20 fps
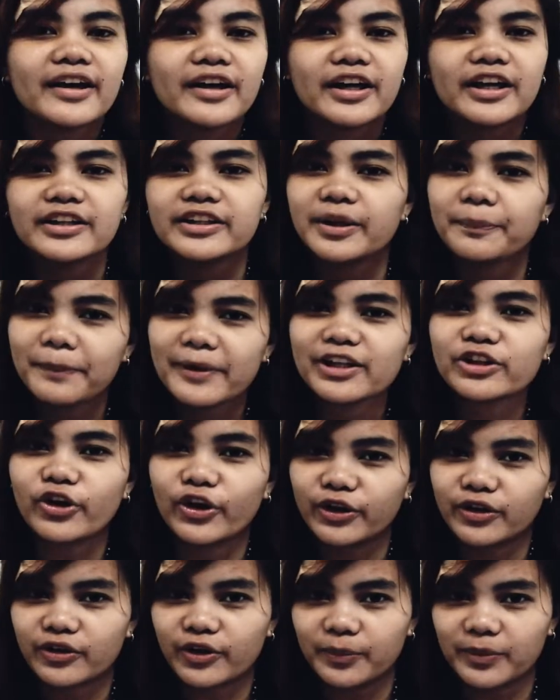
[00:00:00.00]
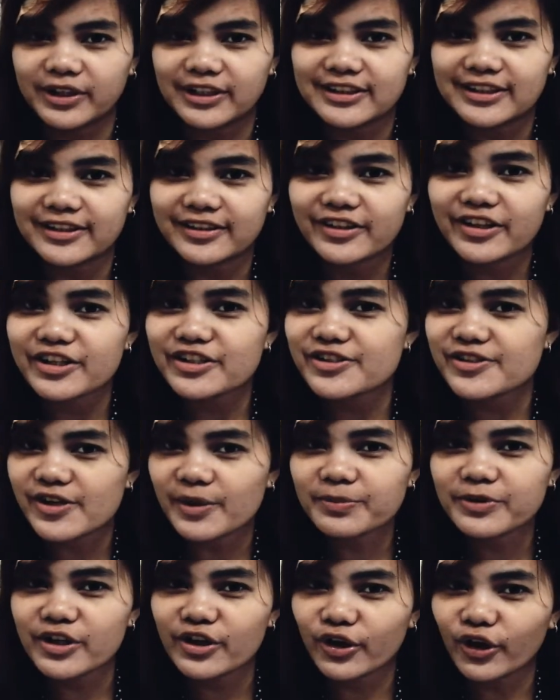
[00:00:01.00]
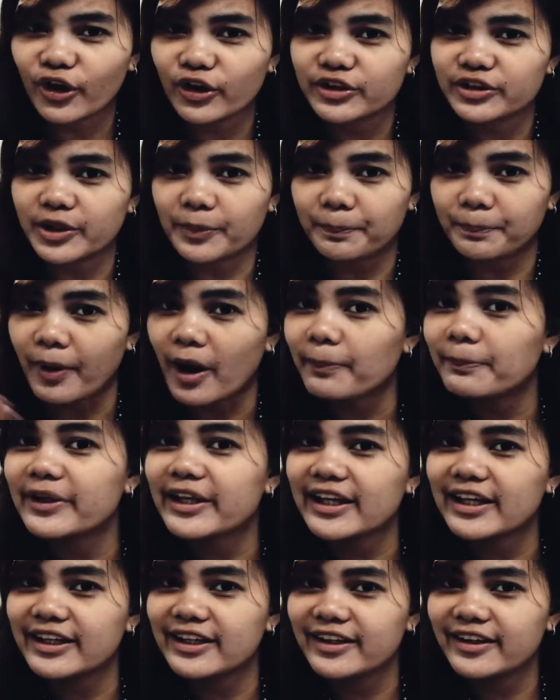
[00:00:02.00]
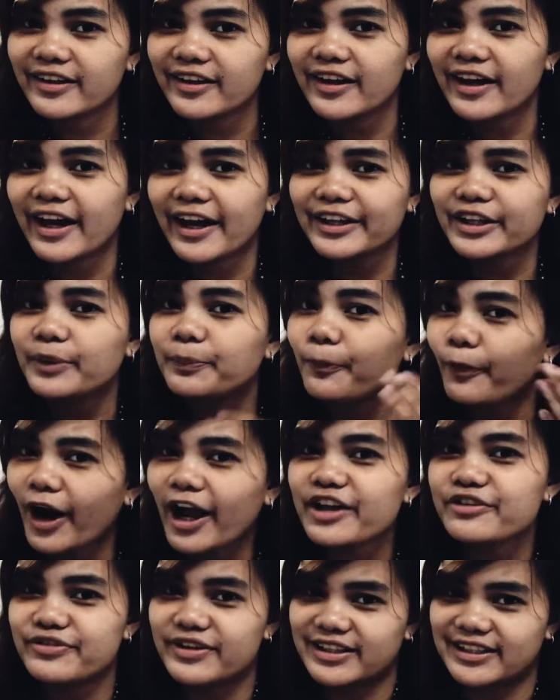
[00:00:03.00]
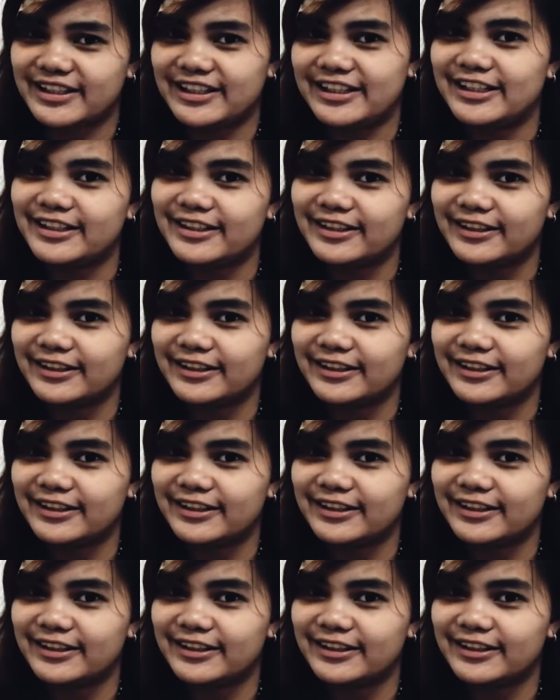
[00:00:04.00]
In the Bitcoin community, there is something called the public key and the private key.